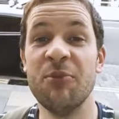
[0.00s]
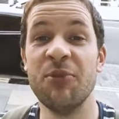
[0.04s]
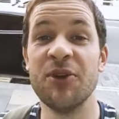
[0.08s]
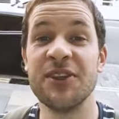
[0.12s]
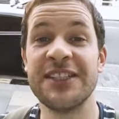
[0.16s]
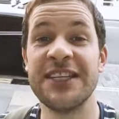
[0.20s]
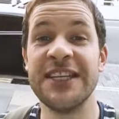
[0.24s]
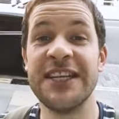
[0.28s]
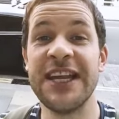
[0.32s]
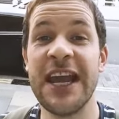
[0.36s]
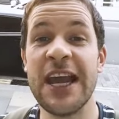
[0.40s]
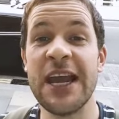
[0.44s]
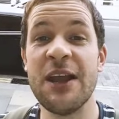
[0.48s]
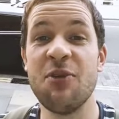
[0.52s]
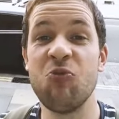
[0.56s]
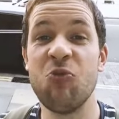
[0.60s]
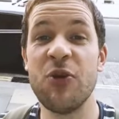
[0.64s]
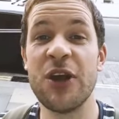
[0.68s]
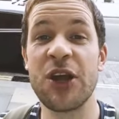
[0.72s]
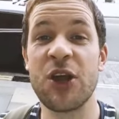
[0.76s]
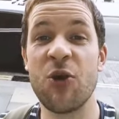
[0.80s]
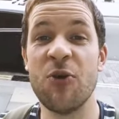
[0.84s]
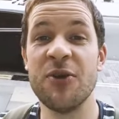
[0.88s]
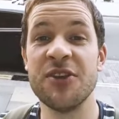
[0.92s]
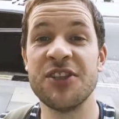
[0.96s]
But today
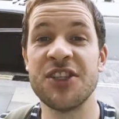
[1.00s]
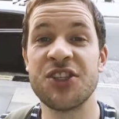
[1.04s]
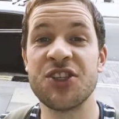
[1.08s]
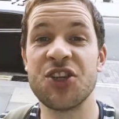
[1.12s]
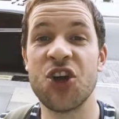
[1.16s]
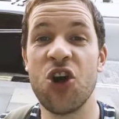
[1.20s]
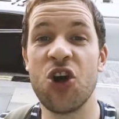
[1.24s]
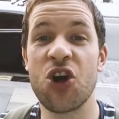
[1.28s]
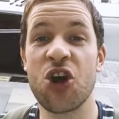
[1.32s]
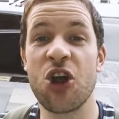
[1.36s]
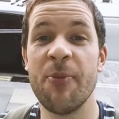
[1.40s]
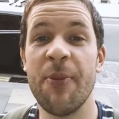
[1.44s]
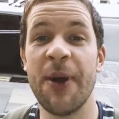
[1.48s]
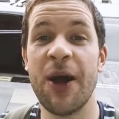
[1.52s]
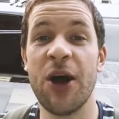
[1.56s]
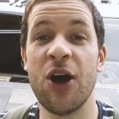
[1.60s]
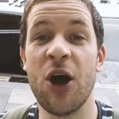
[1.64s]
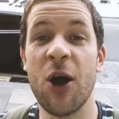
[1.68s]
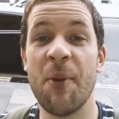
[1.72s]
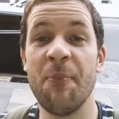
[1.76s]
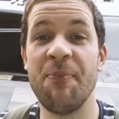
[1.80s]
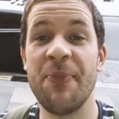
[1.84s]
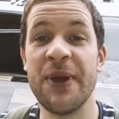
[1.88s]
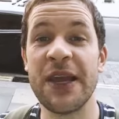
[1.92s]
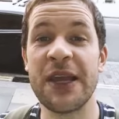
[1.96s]
we're going to talk
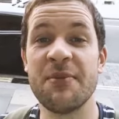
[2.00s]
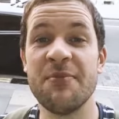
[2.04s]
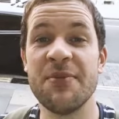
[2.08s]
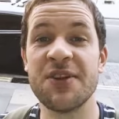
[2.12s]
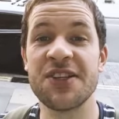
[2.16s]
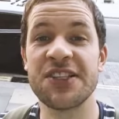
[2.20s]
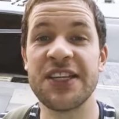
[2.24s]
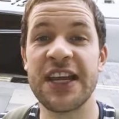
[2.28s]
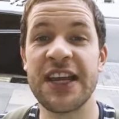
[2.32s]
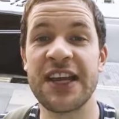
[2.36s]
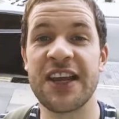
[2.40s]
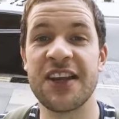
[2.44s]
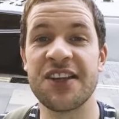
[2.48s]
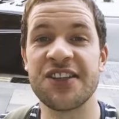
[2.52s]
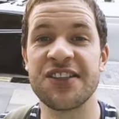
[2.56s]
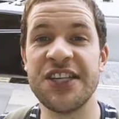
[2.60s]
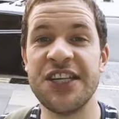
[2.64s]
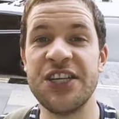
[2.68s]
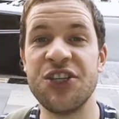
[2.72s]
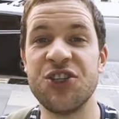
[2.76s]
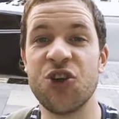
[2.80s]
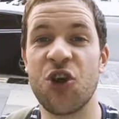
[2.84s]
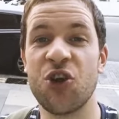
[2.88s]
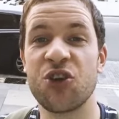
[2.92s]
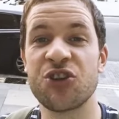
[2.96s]
about a big mistake I
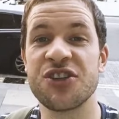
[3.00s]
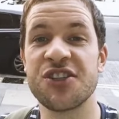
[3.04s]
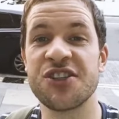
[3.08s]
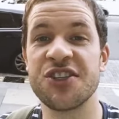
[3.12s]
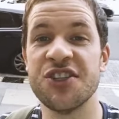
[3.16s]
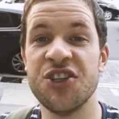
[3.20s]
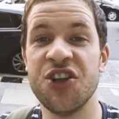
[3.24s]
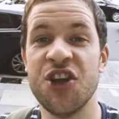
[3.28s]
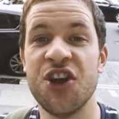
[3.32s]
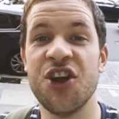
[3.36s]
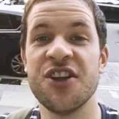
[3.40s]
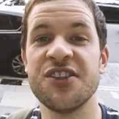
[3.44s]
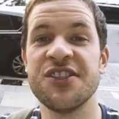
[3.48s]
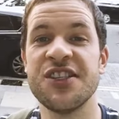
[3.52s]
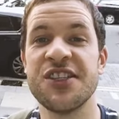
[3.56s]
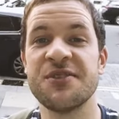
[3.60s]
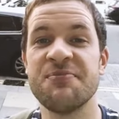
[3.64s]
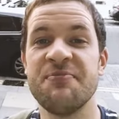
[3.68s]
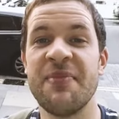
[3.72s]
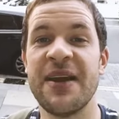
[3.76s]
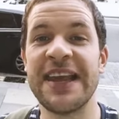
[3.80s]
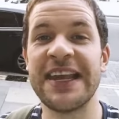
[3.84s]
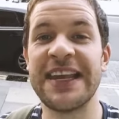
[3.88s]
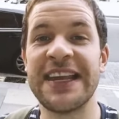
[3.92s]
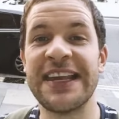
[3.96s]
see doctors and
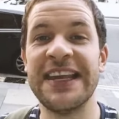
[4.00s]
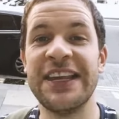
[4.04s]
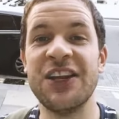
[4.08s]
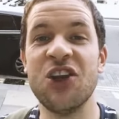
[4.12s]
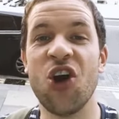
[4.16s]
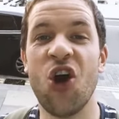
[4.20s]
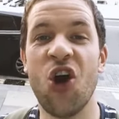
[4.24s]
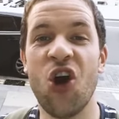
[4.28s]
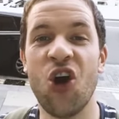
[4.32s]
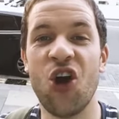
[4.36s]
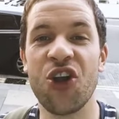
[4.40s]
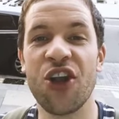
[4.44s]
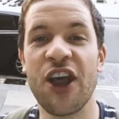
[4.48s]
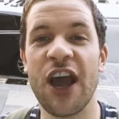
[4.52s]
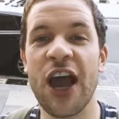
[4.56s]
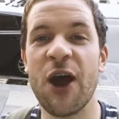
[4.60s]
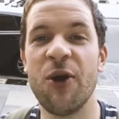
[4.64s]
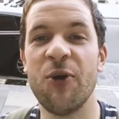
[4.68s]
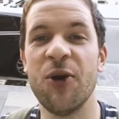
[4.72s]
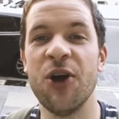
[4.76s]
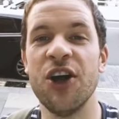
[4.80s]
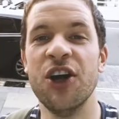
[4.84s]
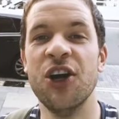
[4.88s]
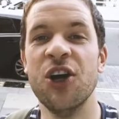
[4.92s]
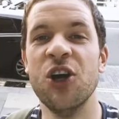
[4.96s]
nurses making on
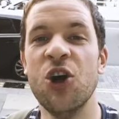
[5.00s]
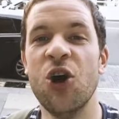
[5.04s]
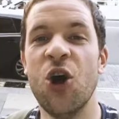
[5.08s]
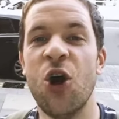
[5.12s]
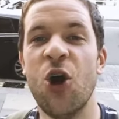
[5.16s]
our